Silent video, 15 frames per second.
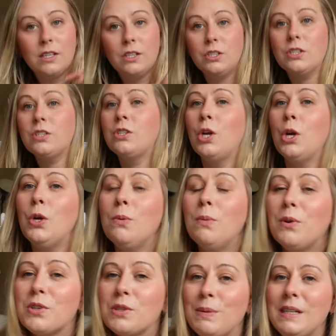Just 2
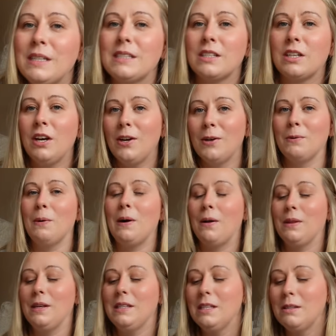more spins to go. Wow,
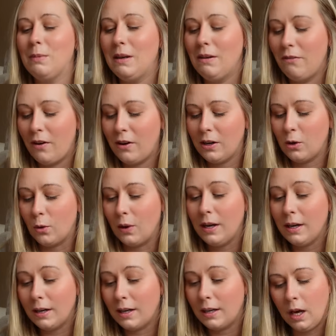this has been very quick.